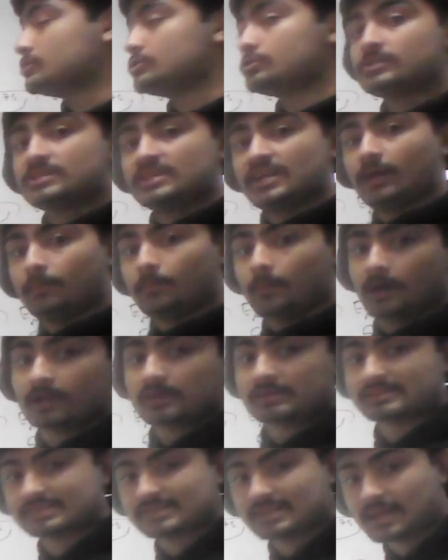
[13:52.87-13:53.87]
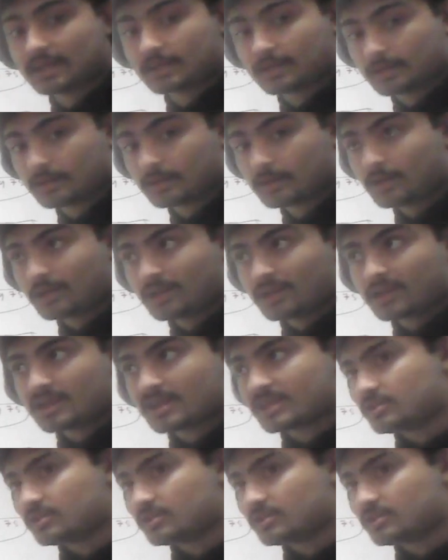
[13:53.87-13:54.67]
do 10 minus 10,